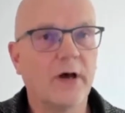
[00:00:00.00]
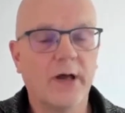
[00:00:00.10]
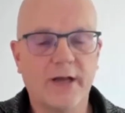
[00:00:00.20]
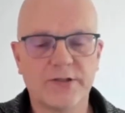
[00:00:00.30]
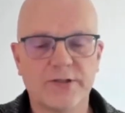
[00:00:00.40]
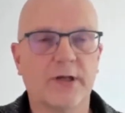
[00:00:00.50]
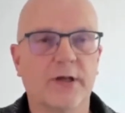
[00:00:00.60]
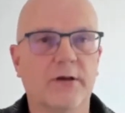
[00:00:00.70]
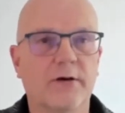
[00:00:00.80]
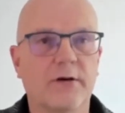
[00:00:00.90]

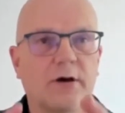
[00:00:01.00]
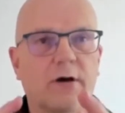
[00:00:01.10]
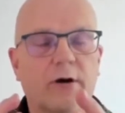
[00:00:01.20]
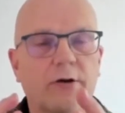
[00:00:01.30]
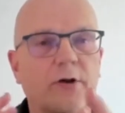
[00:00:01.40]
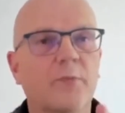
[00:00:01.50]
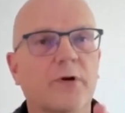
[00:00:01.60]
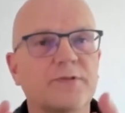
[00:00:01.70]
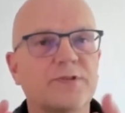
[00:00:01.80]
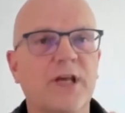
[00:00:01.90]
actually a number
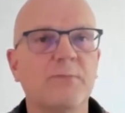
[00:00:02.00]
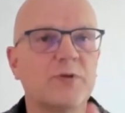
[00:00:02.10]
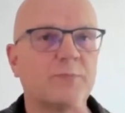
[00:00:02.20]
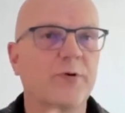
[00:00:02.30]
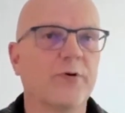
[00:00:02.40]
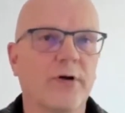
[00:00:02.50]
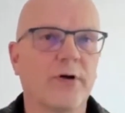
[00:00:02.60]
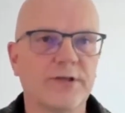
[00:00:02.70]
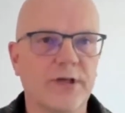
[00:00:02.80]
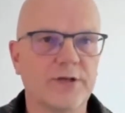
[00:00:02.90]
of teams per
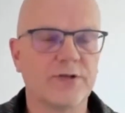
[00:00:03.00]
organization.